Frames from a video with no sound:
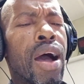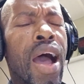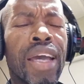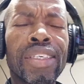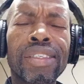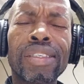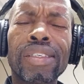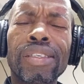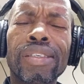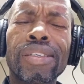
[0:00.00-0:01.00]
I
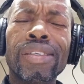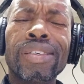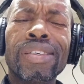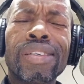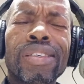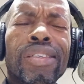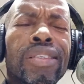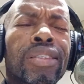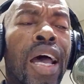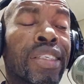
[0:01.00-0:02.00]

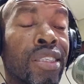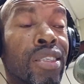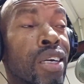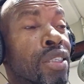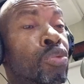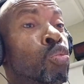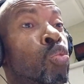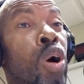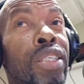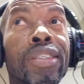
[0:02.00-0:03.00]
I studied
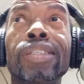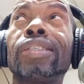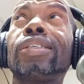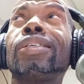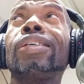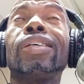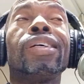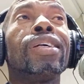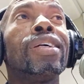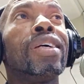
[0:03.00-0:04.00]
what
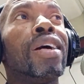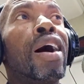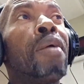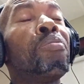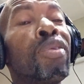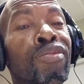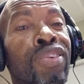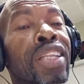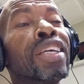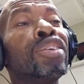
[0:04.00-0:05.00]
a
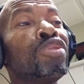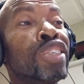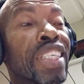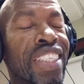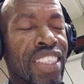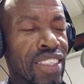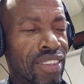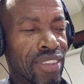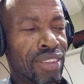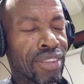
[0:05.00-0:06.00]
pavilion really
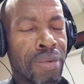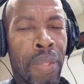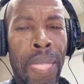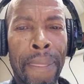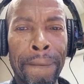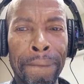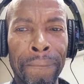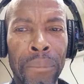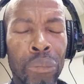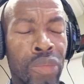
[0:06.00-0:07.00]
is
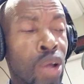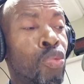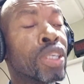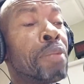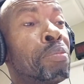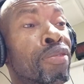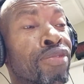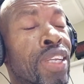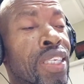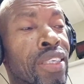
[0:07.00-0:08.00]
and what a
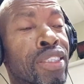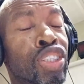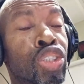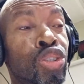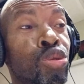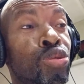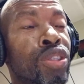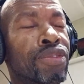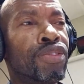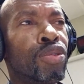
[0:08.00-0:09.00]
pavilion is
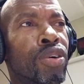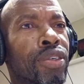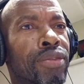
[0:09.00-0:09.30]
used for.